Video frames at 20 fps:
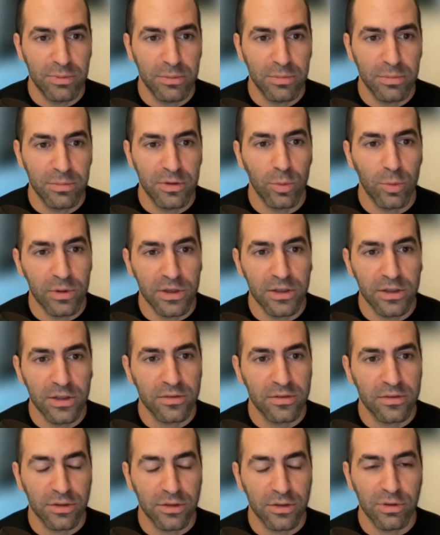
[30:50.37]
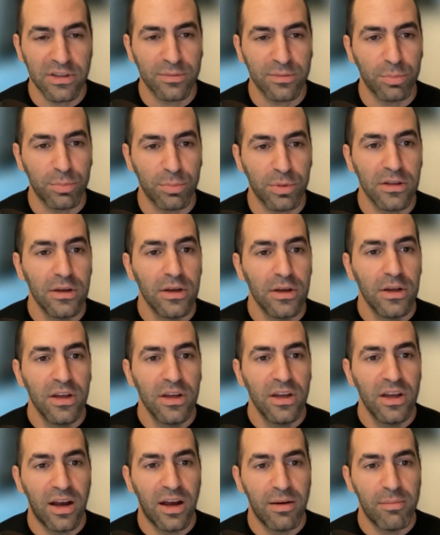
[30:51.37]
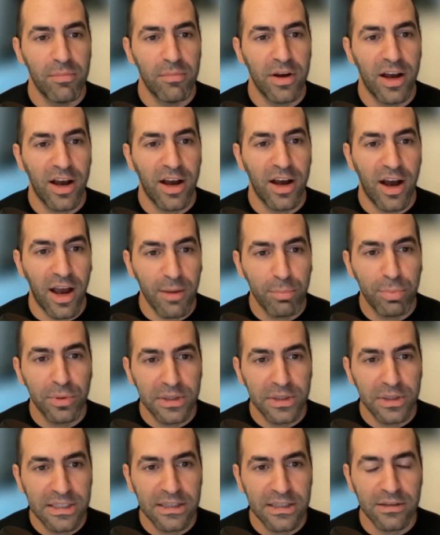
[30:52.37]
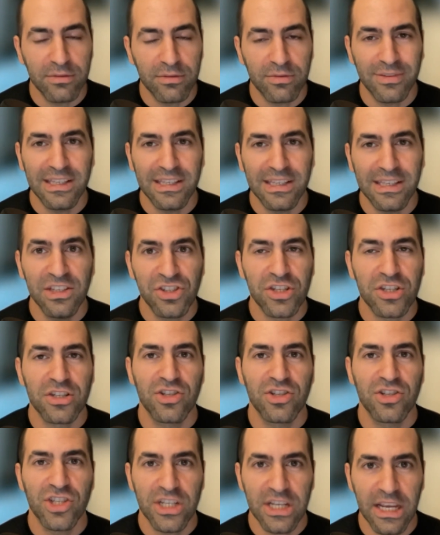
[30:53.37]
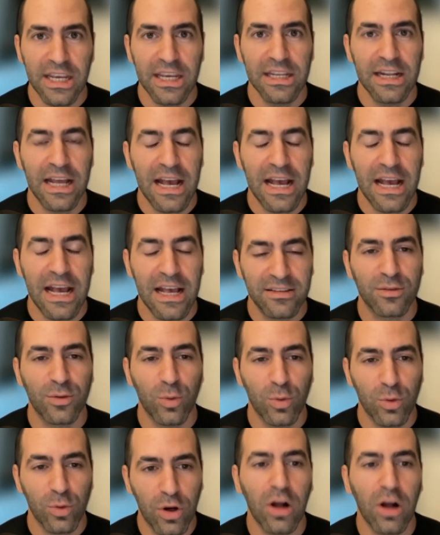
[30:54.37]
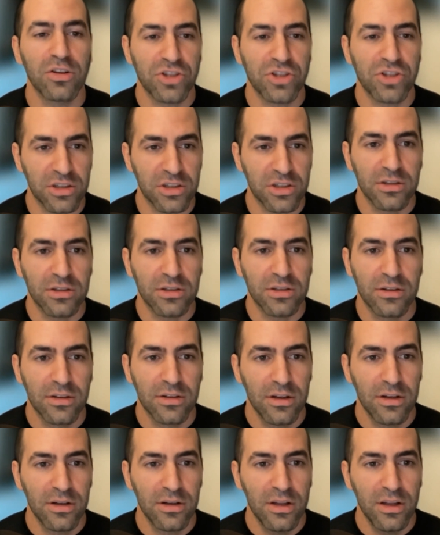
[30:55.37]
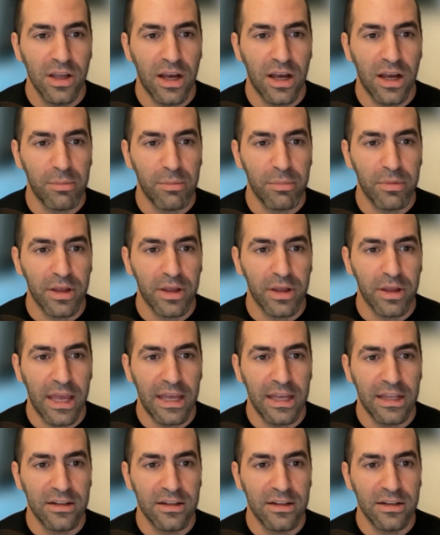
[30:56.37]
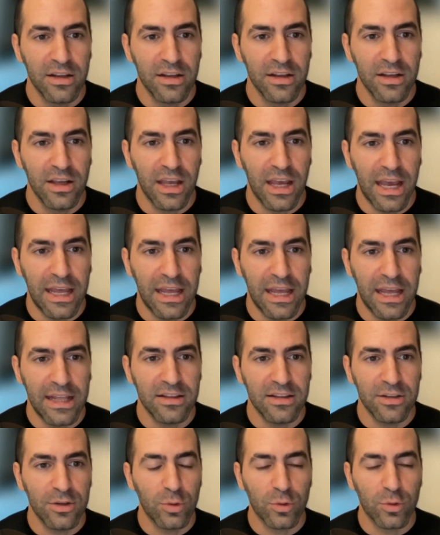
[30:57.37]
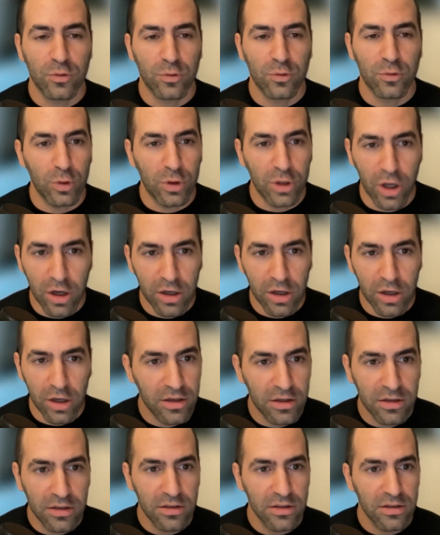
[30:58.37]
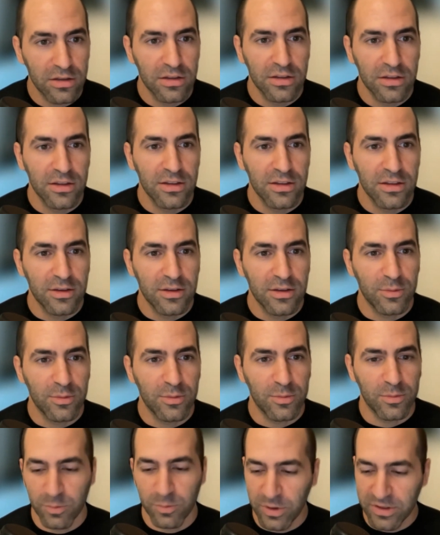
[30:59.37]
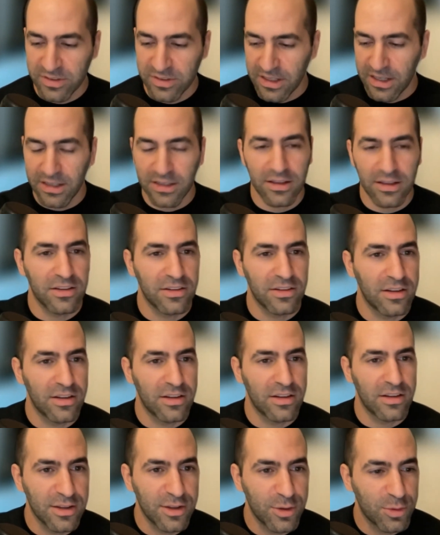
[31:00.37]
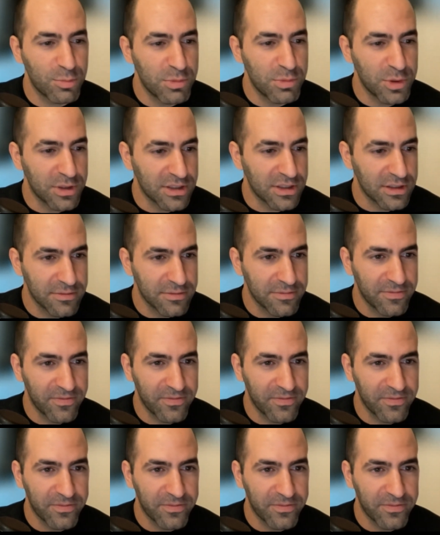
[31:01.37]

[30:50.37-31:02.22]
Maybe no one else agrees, but I believe each chain has its own culture. And you know, Solana, what's that? I think you're muted.